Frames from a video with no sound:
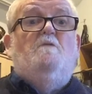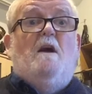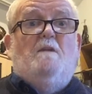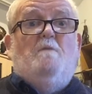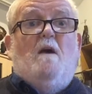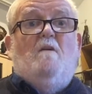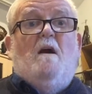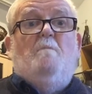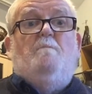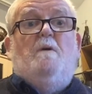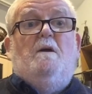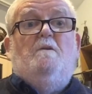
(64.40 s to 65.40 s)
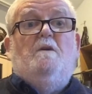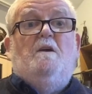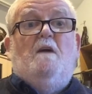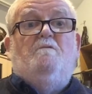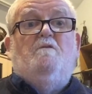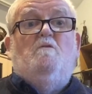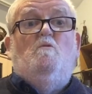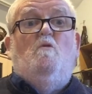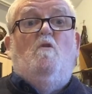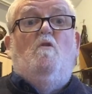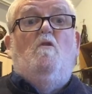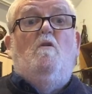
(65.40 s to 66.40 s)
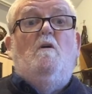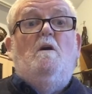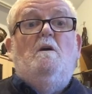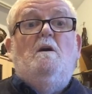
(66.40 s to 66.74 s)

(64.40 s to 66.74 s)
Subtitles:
round about that period after the war,